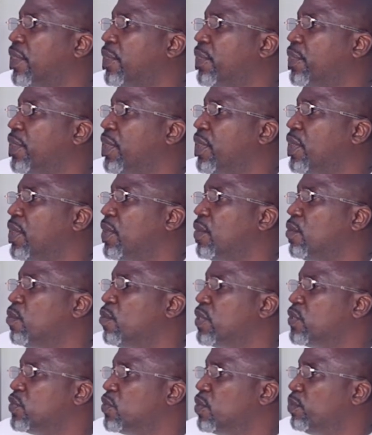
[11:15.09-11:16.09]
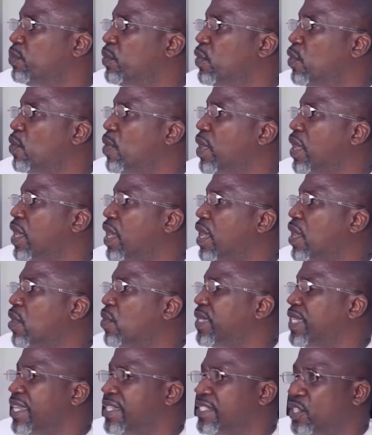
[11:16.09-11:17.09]
the whistleblower
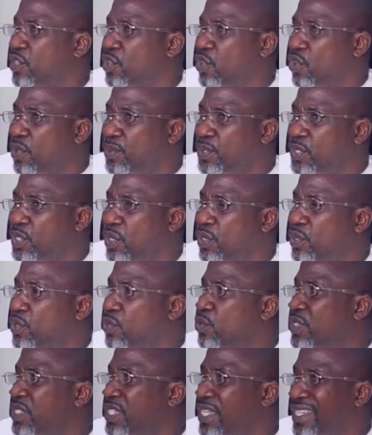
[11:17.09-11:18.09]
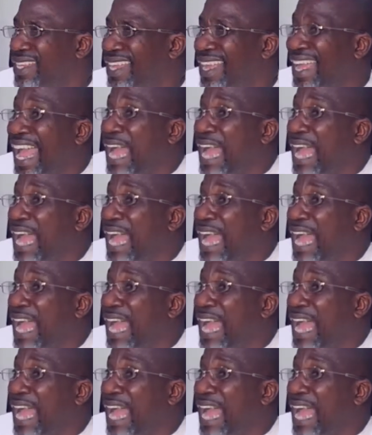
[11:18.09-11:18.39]
or the anti-corruption crusader.